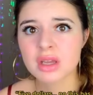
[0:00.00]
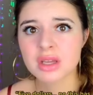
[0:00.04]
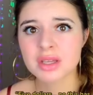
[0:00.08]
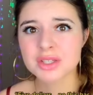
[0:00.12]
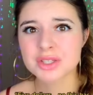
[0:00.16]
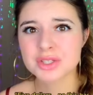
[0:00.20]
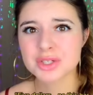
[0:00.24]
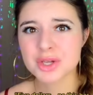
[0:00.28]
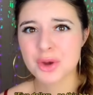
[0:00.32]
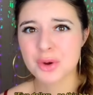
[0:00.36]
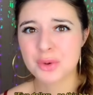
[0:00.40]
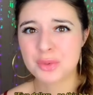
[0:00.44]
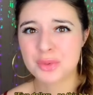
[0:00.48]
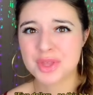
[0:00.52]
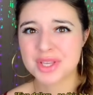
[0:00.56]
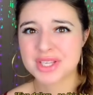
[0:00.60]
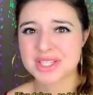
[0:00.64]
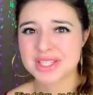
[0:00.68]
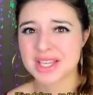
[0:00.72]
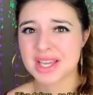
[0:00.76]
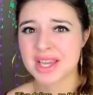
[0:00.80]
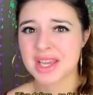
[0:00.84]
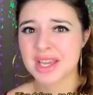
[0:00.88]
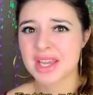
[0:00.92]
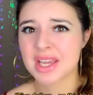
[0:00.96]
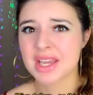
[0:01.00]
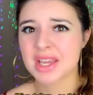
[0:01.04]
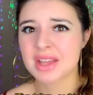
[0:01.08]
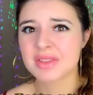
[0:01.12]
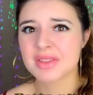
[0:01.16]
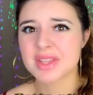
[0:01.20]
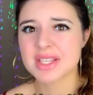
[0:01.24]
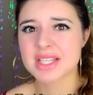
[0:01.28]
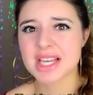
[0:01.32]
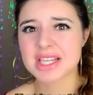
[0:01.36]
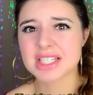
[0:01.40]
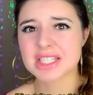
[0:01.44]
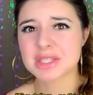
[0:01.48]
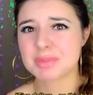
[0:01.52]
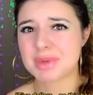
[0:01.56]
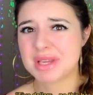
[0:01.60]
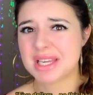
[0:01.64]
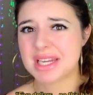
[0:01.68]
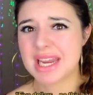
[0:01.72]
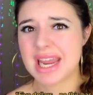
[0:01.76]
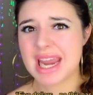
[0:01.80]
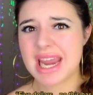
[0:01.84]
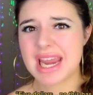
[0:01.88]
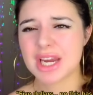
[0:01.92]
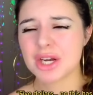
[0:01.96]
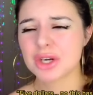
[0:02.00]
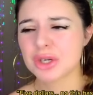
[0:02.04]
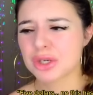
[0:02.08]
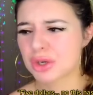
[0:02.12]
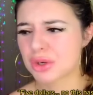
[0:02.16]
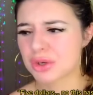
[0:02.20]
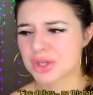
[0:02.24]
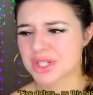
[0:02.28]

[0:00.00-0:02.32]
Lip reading: No, this has to be an error or